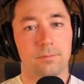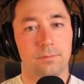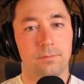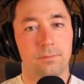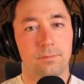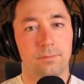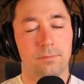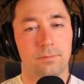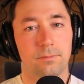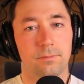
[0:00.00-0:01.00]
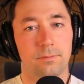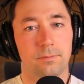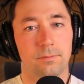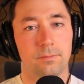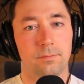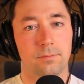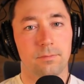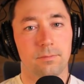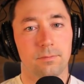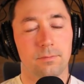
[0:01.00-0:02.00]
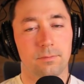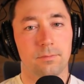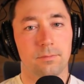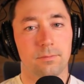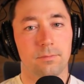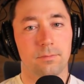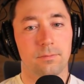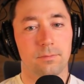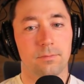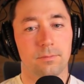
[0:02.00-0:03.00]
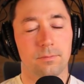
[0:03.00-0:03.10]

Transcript: This person isn't speaking.